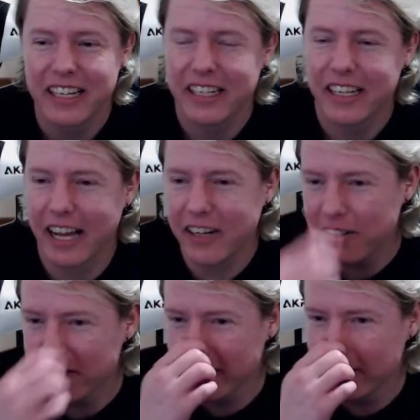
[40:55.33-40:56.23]
I don't
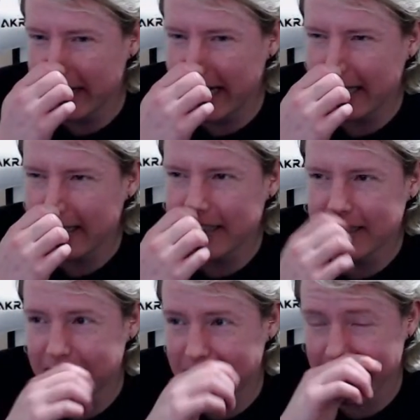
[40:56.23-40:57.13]
even know. Yeah,
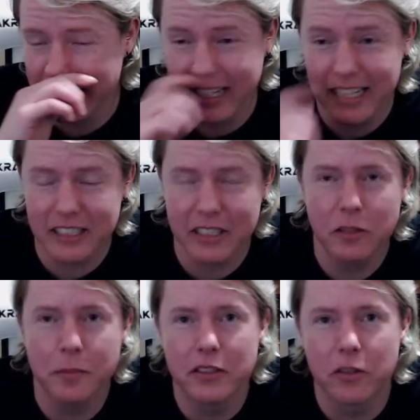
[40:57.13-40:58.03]
because gosh, it's
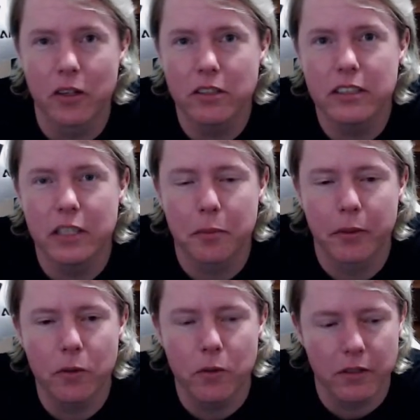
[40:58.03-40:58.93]
been so long since I
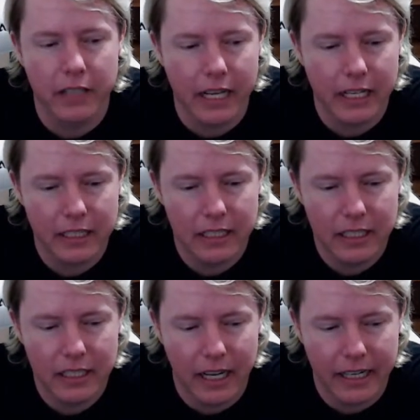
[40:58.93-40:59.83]
pre-ordered that.
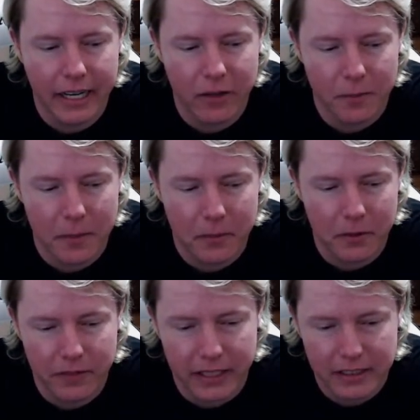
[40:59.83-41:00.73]
I can't remember
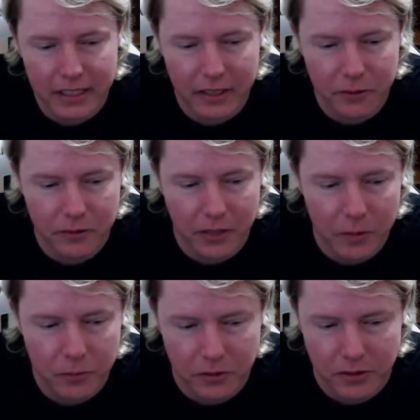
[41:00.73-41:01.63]
if they said
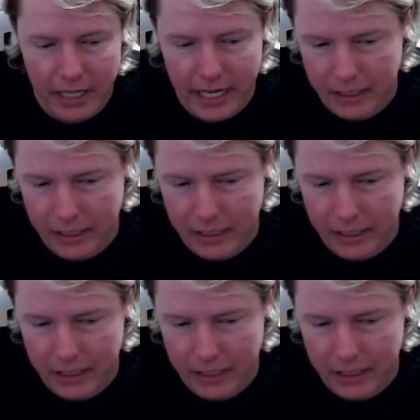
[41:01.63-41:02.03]
that was like